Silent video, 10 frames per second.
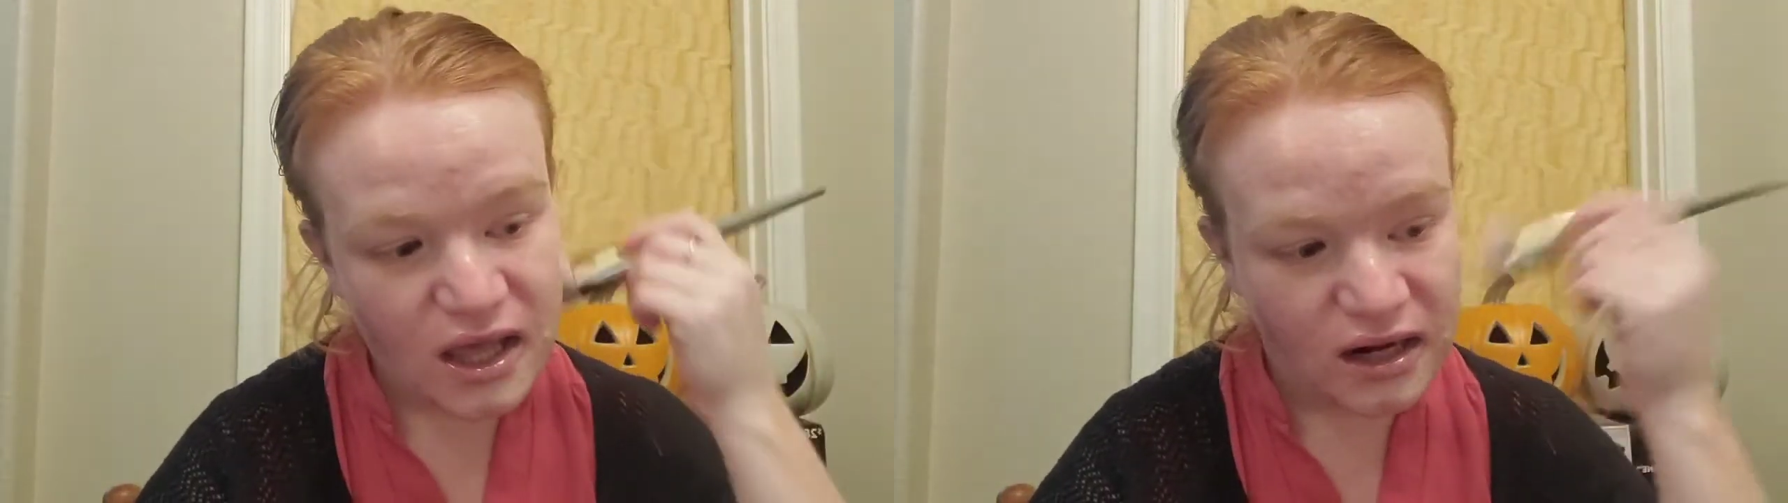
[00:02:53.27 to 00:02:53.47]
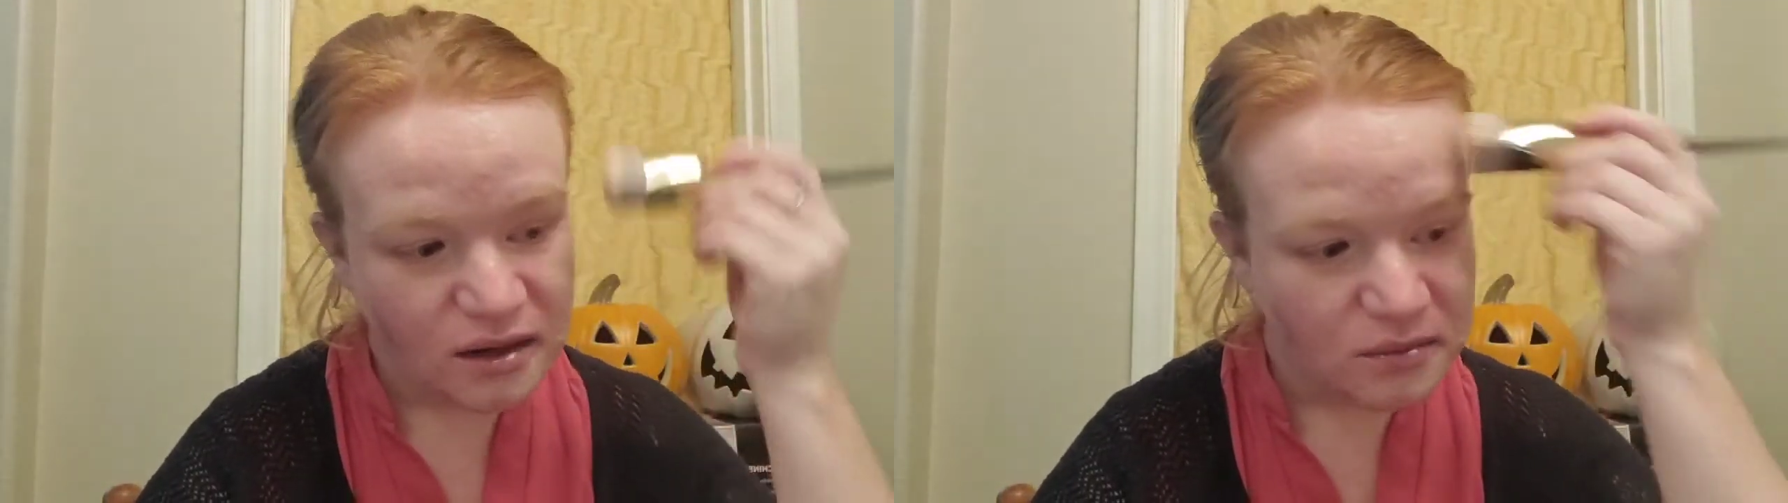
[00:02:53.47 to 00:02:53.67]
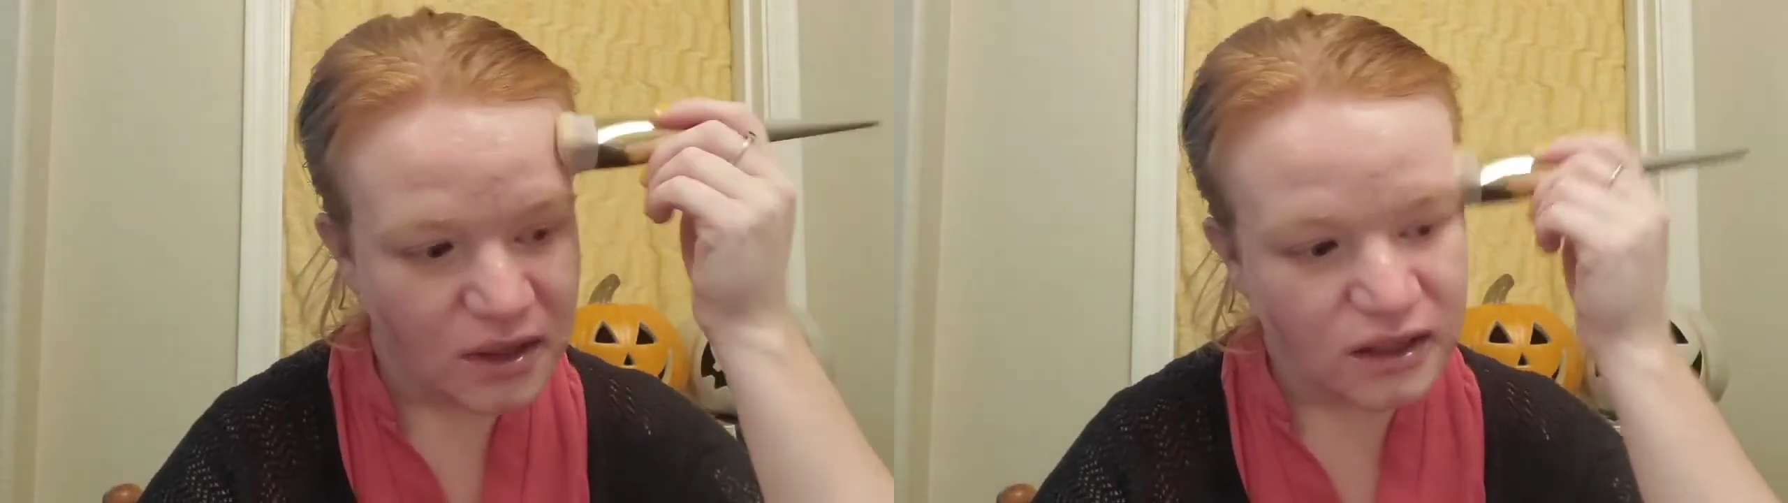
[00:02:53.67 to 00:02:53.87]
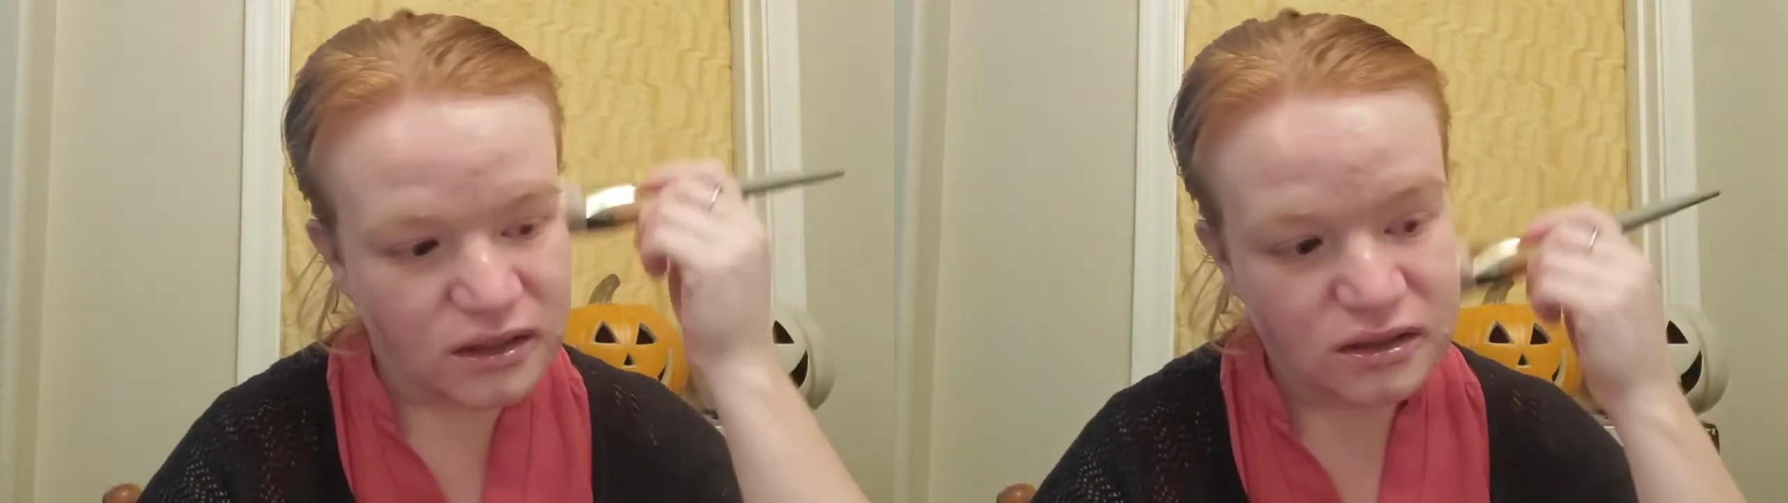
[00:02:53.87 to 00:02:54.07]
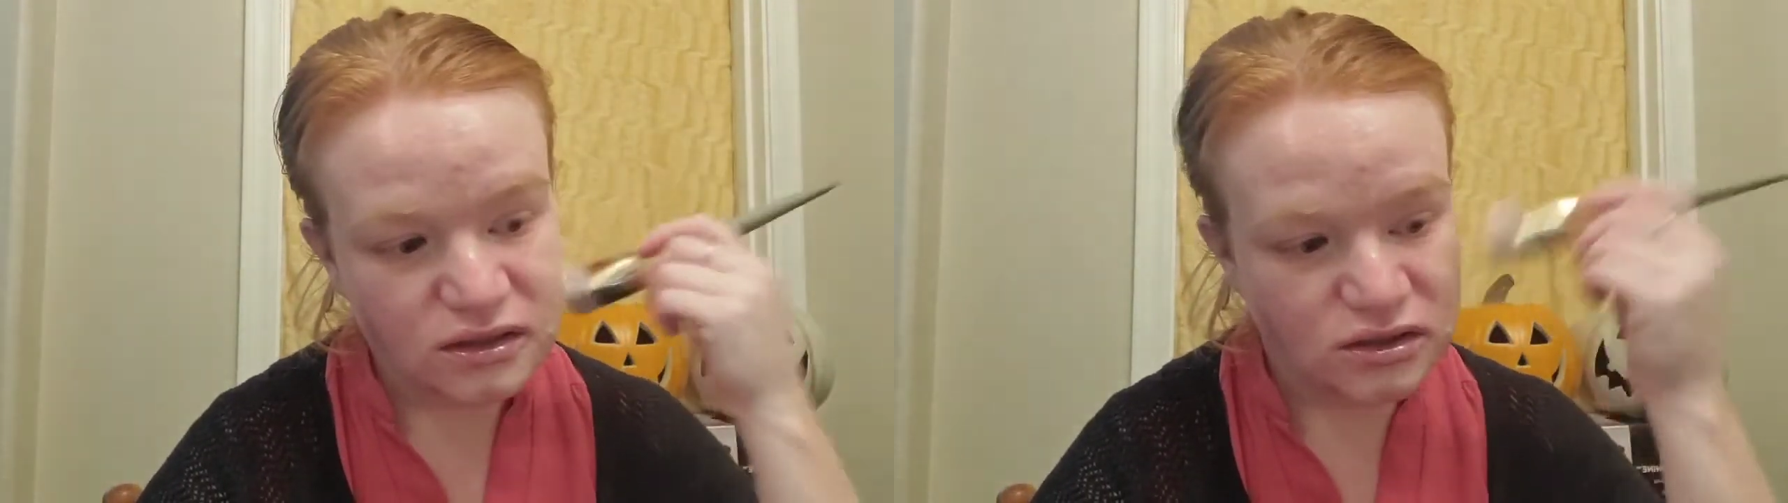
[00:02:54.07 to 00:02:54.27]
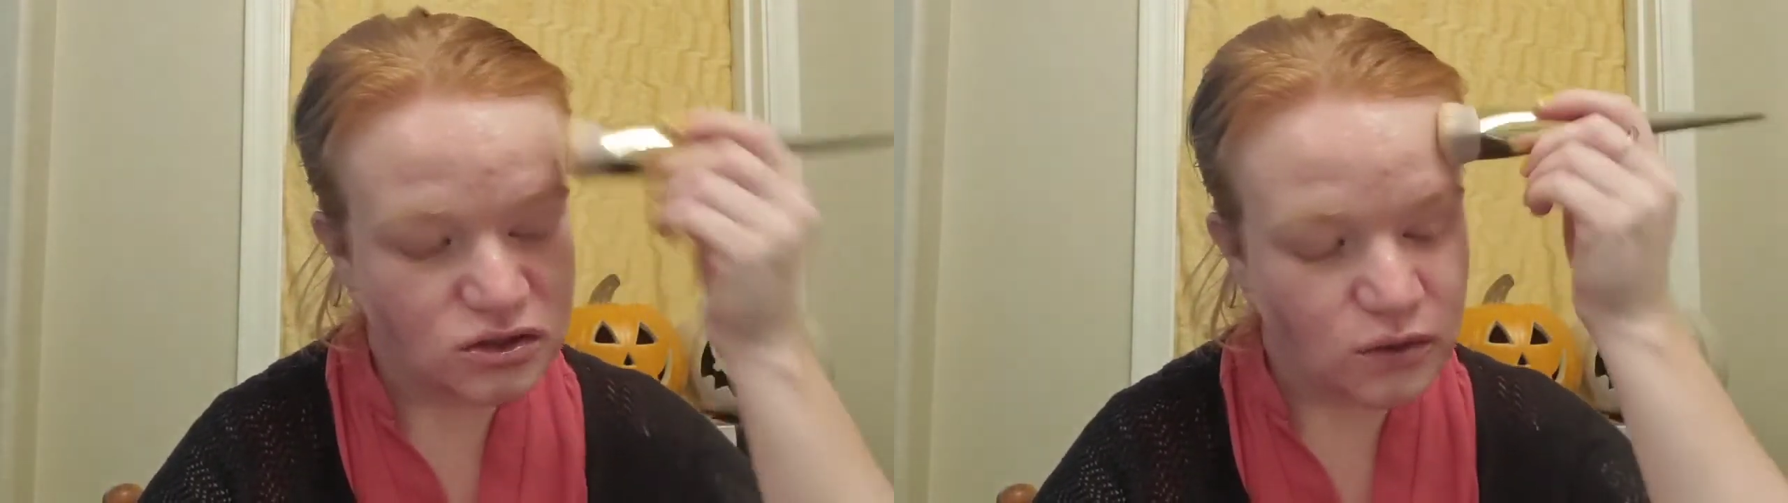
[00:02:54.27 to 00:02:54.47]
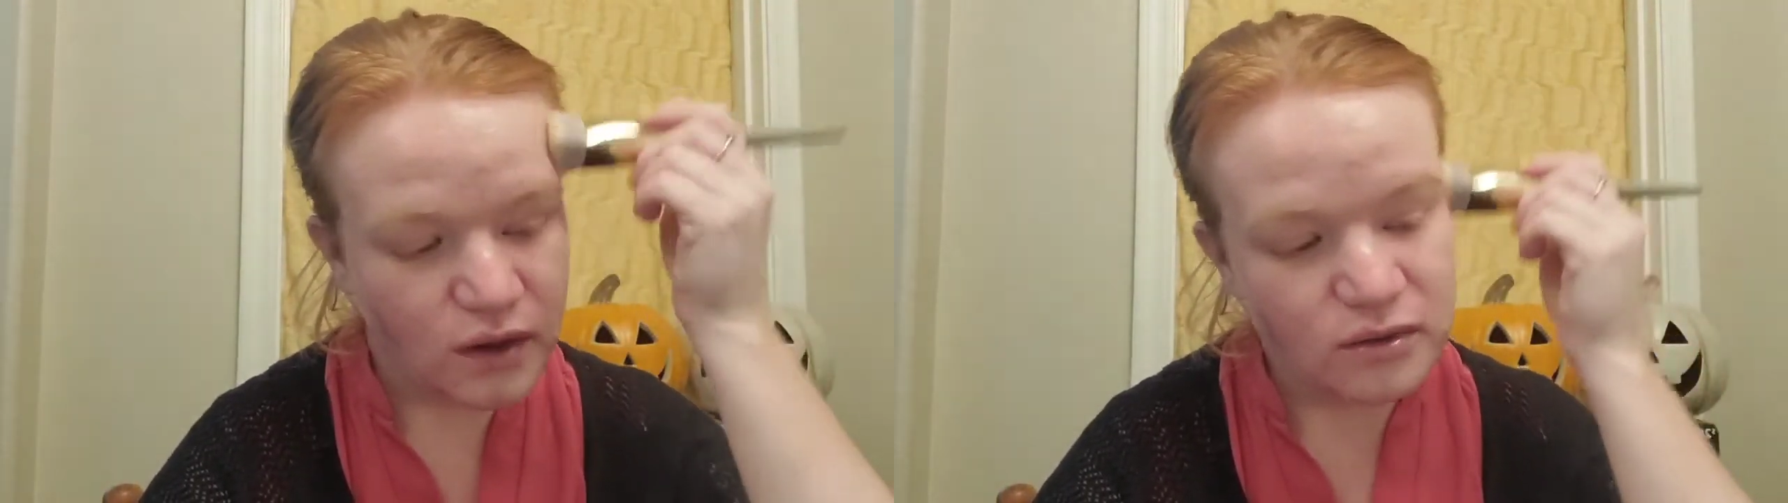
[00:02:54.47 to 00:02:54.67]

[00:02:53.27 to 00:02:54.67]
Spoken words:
And I'm like, do I